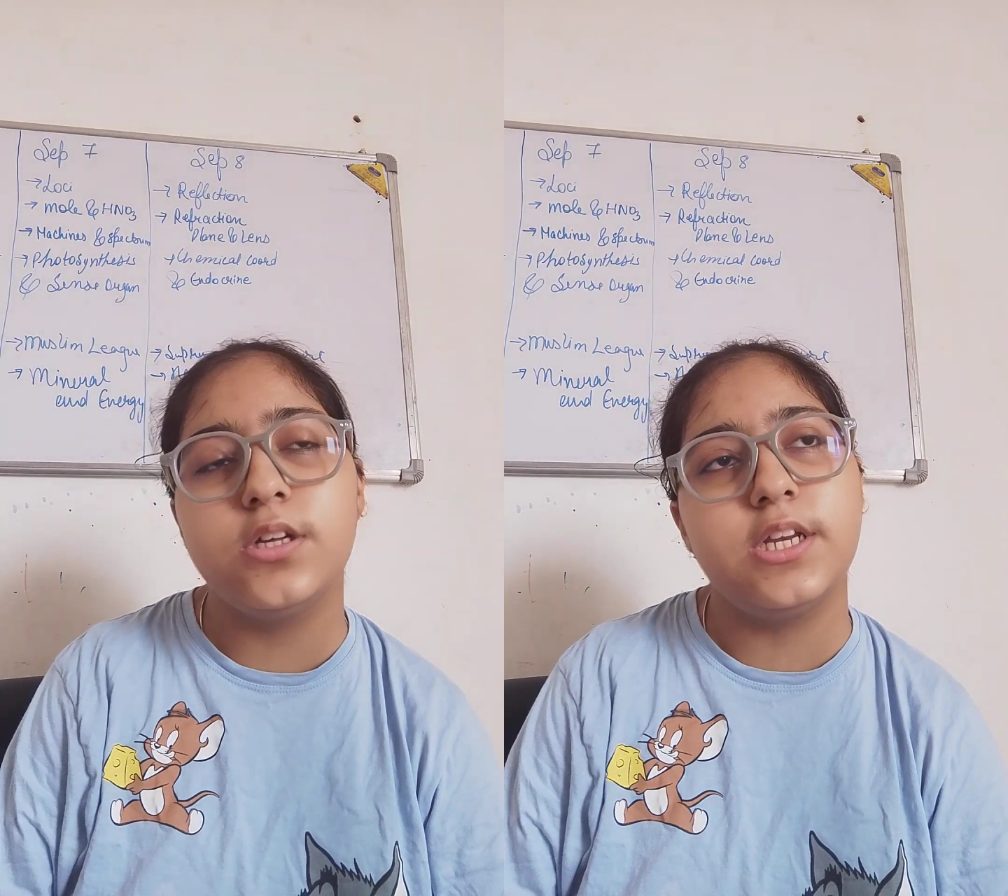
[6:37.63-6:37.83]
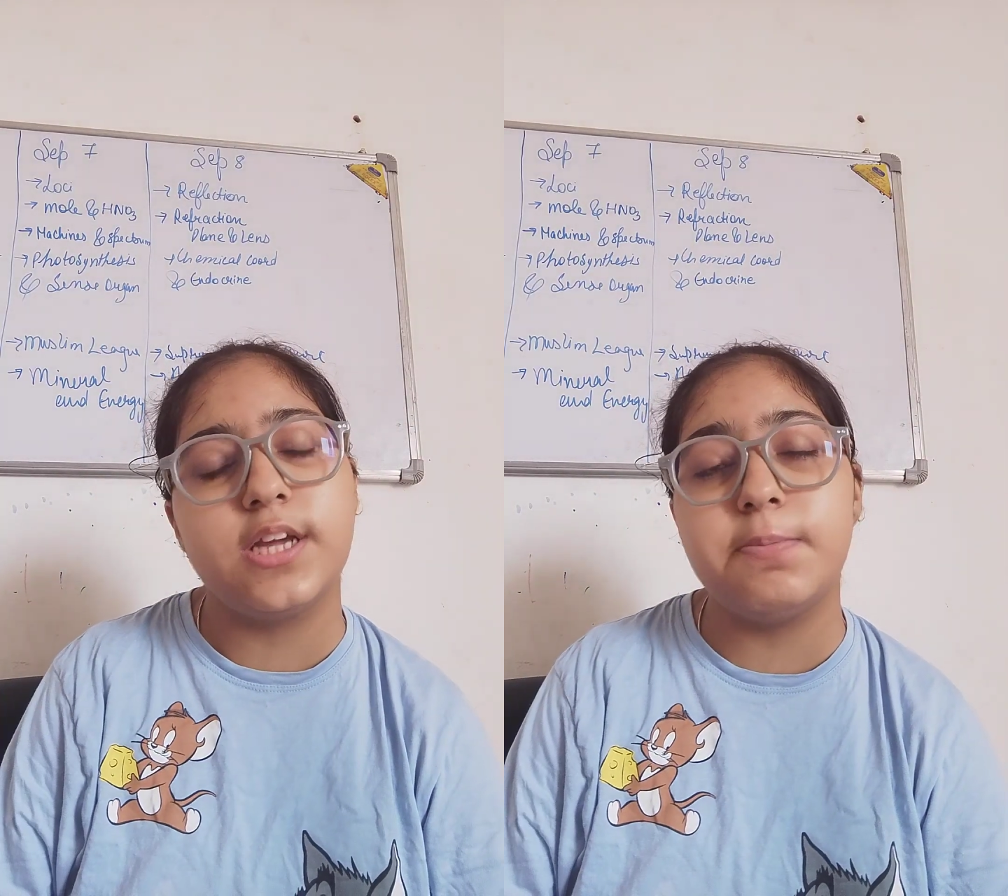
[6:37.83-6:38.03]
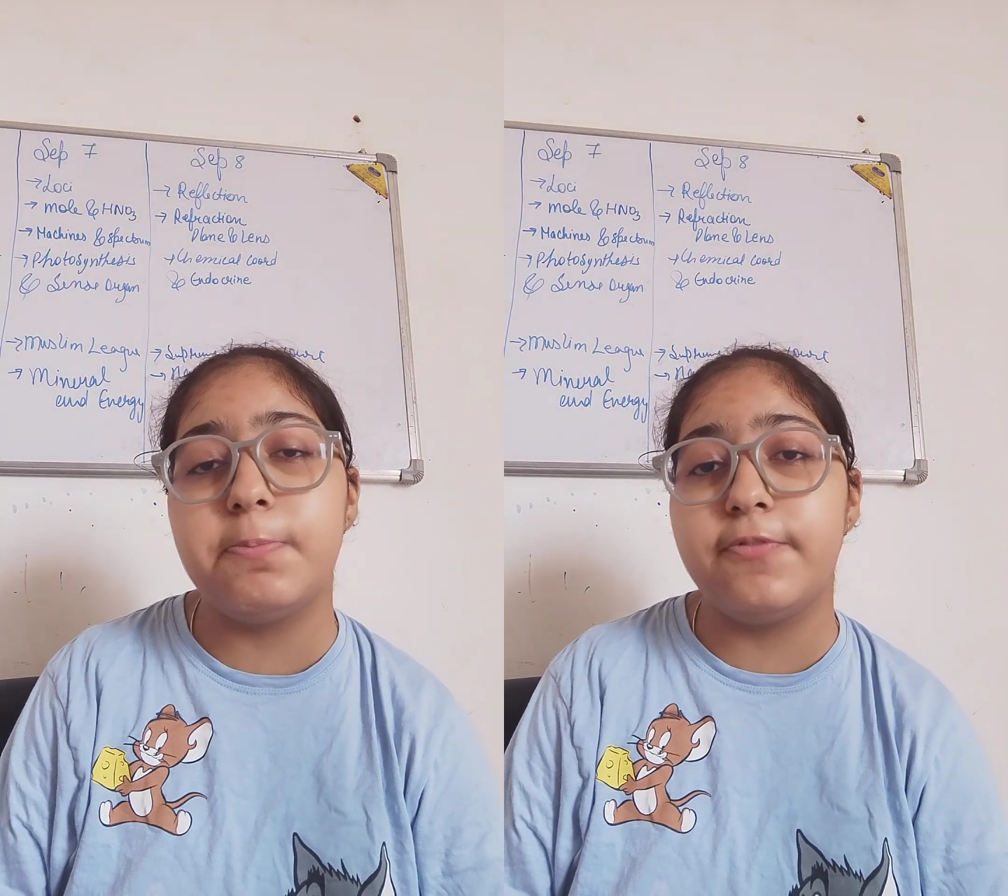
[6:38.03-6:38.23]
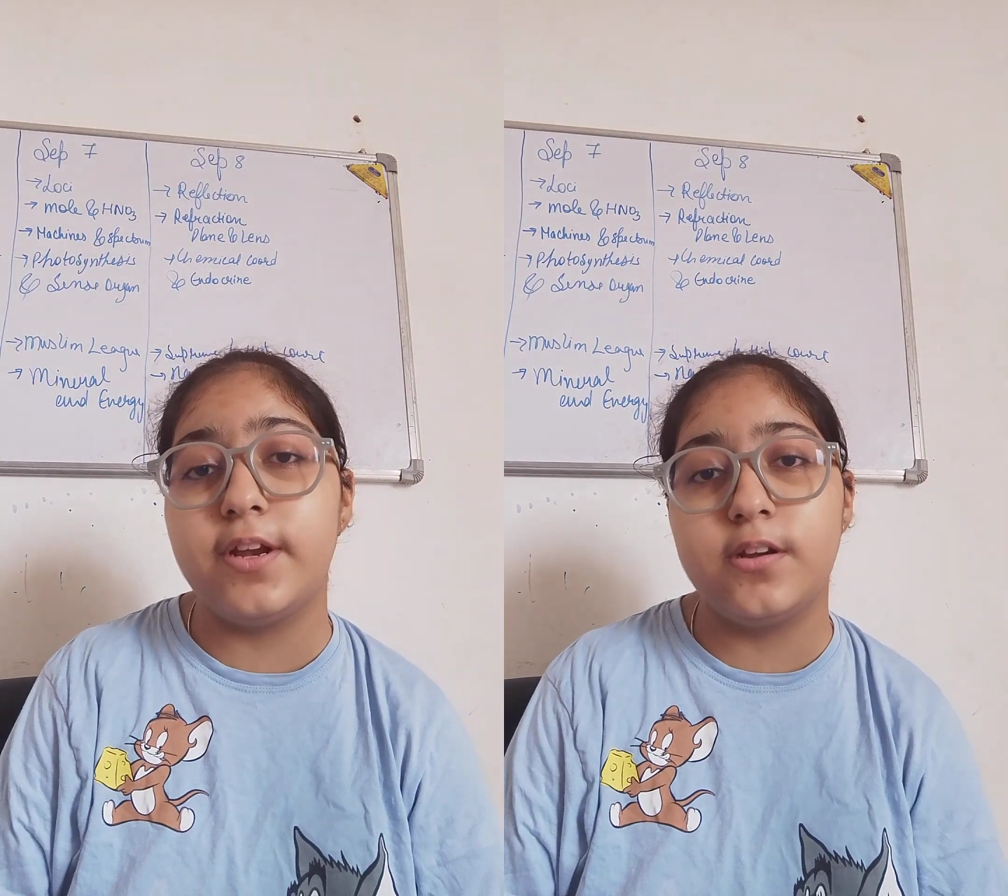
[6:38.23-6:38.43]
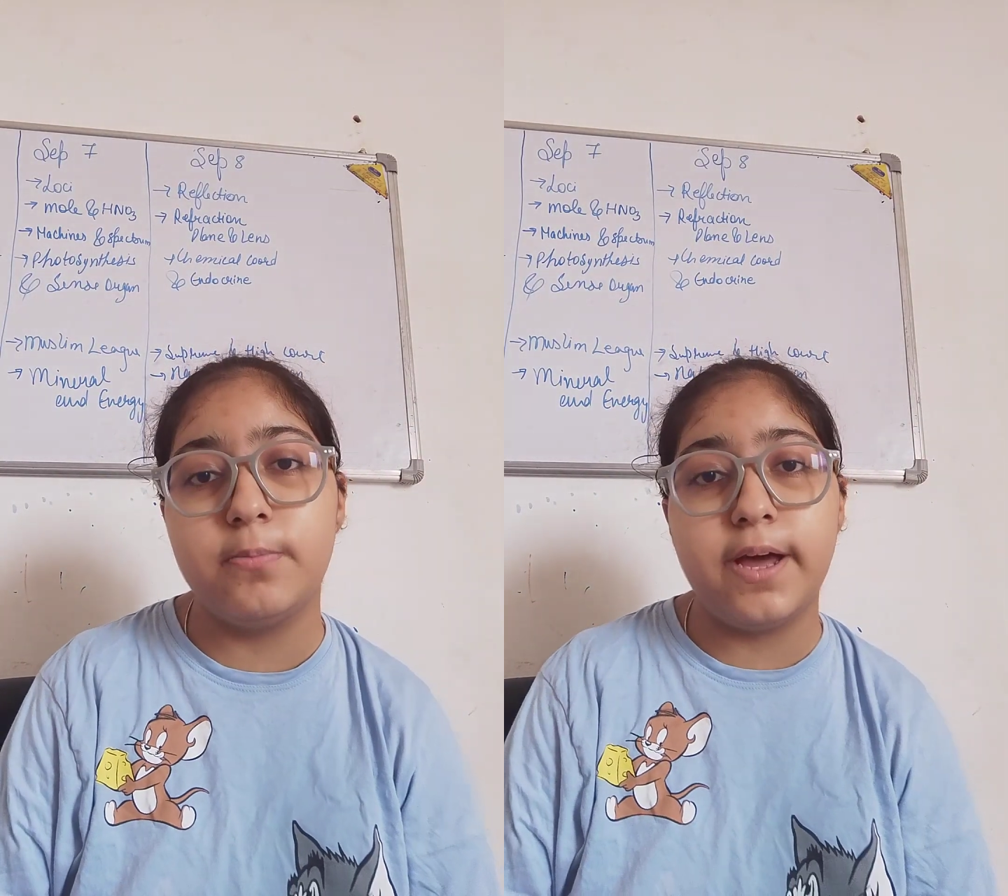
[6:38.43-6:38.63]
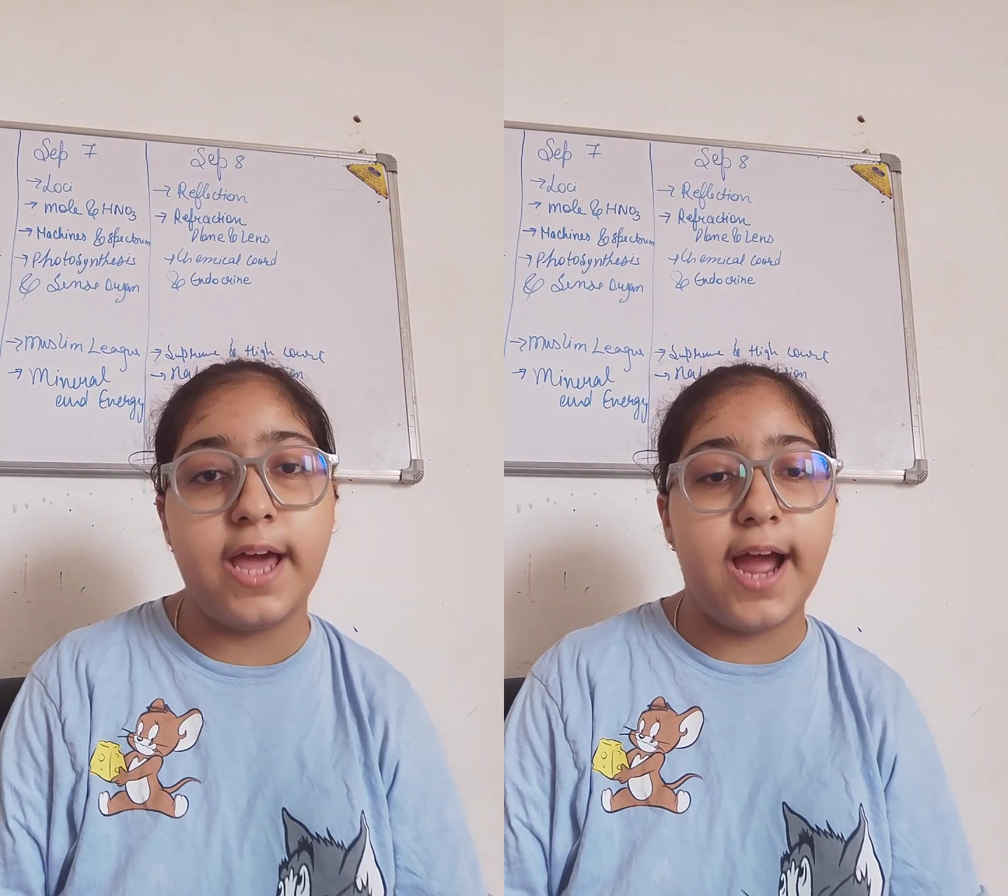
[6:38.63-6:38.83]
It can be prevented by